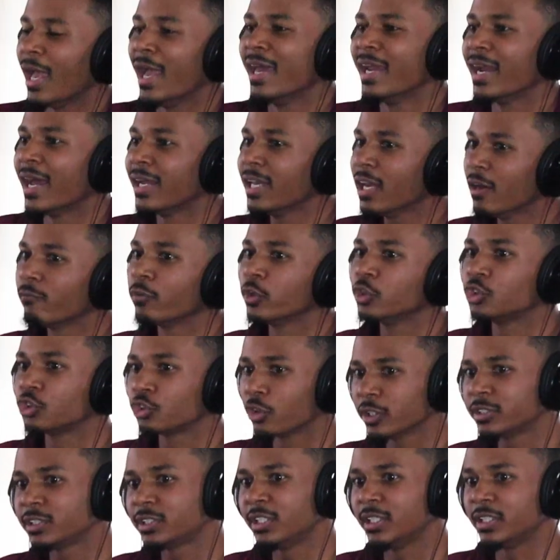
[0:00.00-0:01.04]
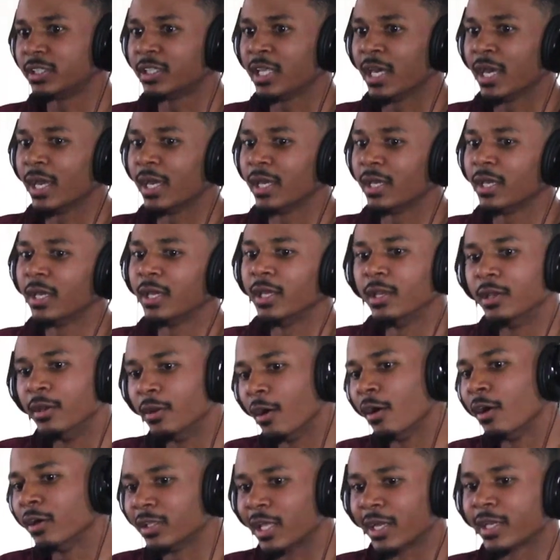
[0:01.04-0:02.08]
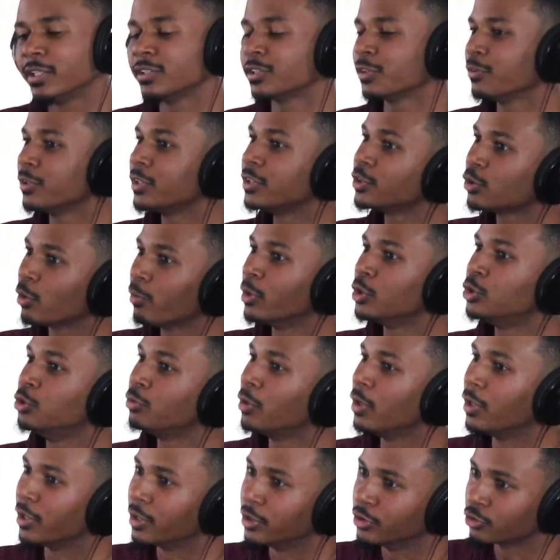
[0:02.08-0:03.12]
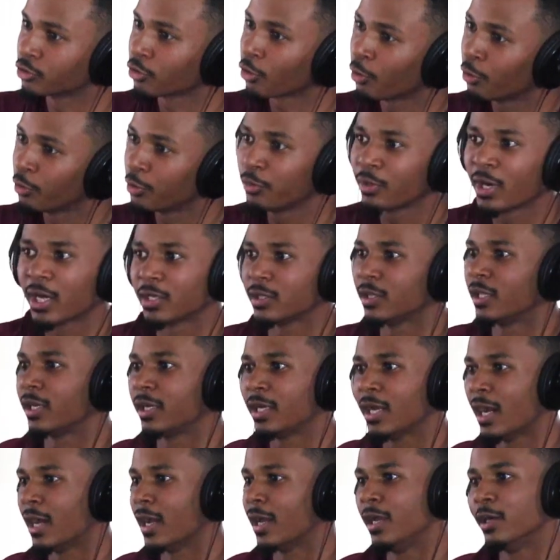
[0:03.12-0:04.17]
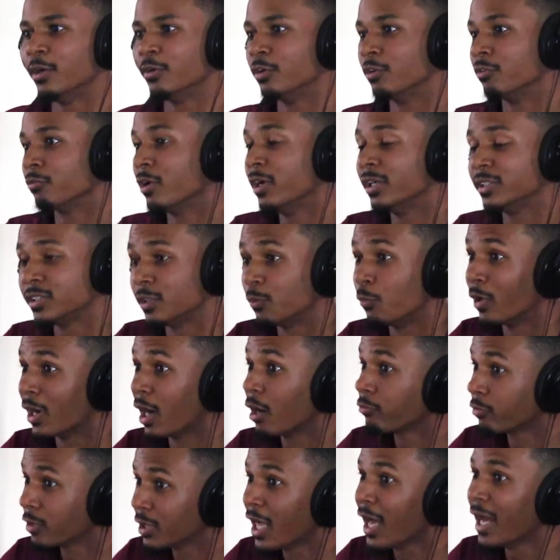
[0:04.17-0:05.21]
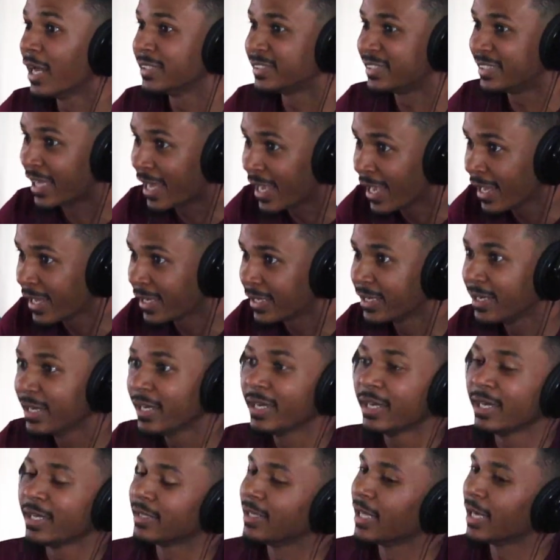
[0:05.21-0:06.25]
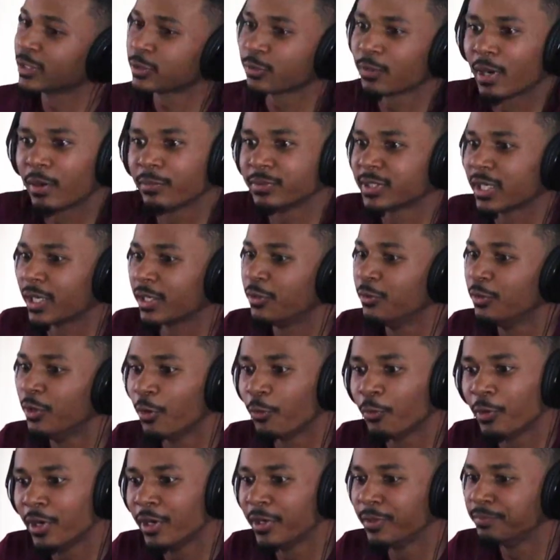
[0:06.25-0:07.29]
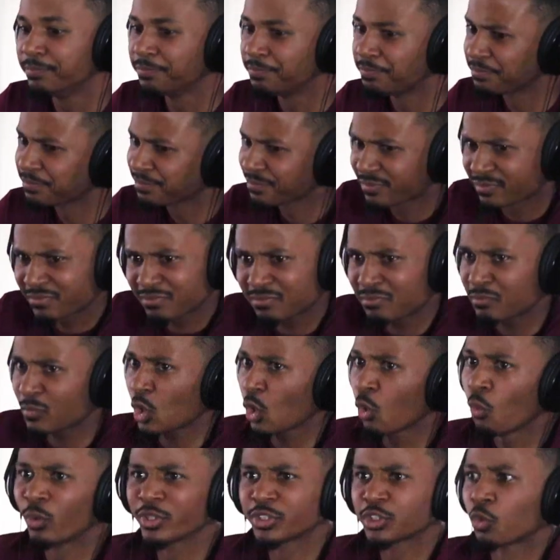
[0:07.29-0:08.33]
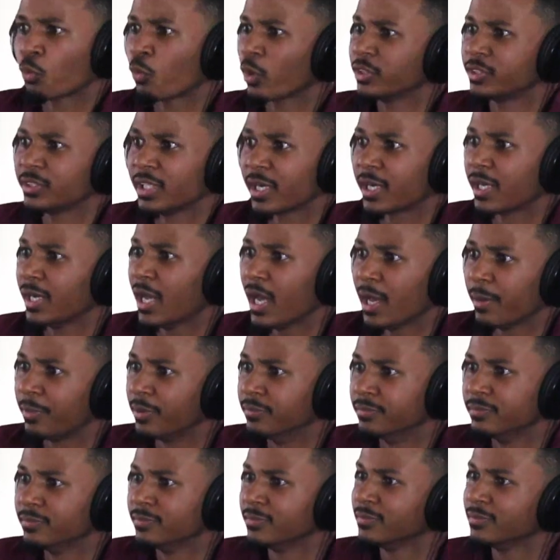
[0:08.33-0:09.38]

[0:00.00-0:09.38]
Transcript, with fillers: And I never trusted that, no, like it's only so much you can control. You got to let God handle the rest. And when I realized that, that's when I was like, you know what? What's the worst that can happen?